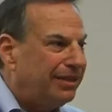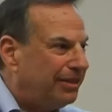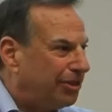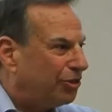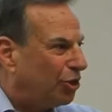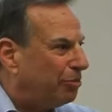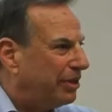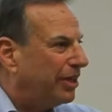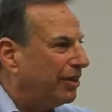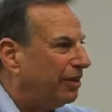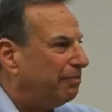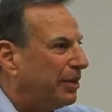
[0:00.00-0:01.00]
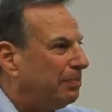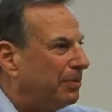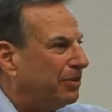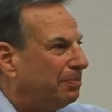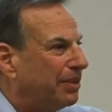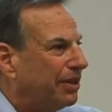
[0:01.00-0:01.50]
determinant of
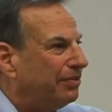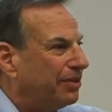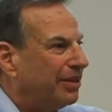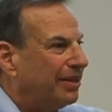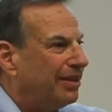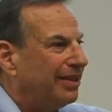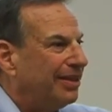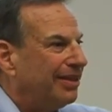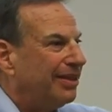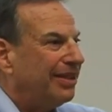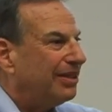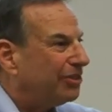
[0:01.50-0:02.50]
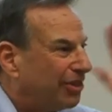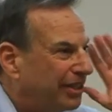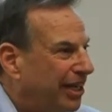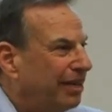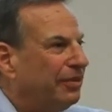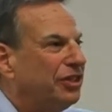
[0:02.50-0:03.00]
people's beliefs.
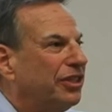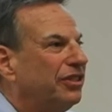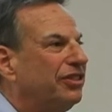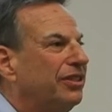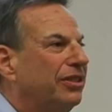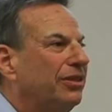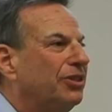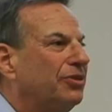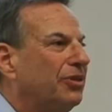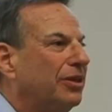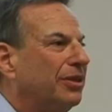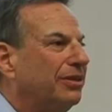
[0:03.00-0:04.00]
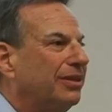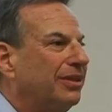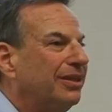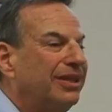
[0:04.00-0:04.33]
Television is still the strongest.